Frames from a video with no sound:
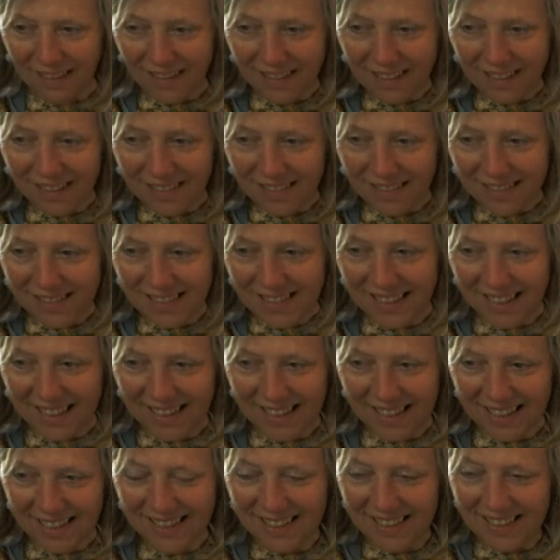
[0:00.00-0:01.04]
Oh
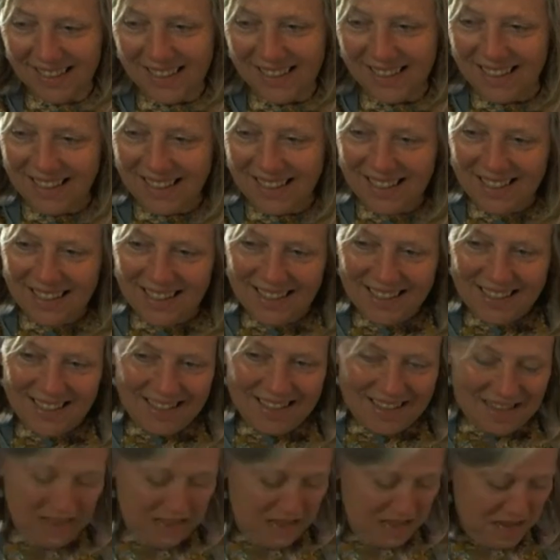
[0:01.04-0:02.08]
dear.
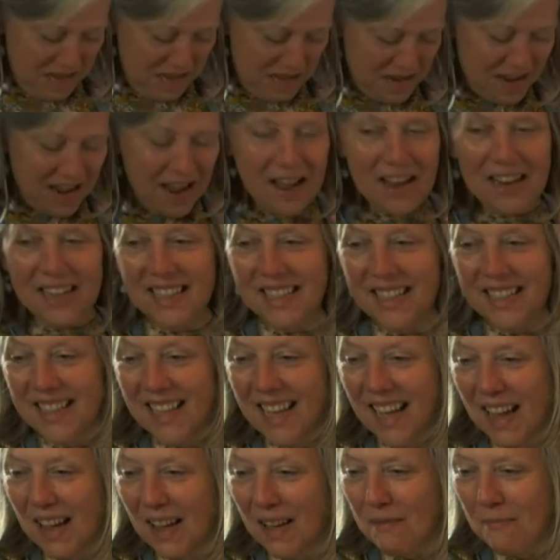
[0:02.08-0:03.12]
Yeah,
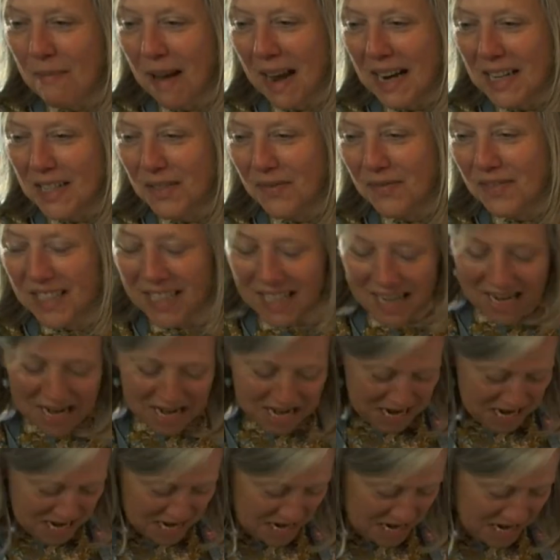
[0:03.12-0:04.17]
they're made of
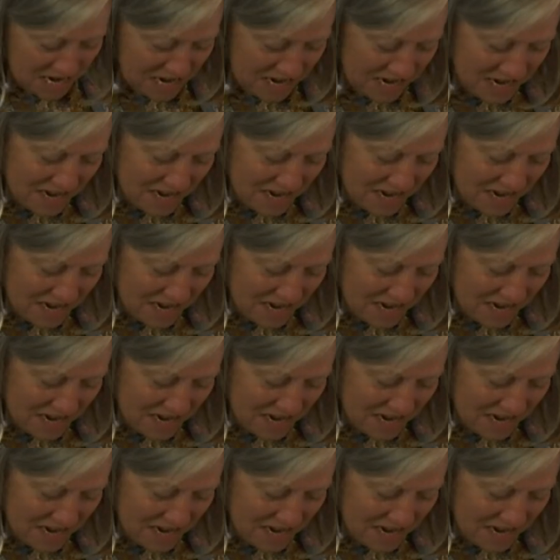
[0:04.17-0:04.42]
tea.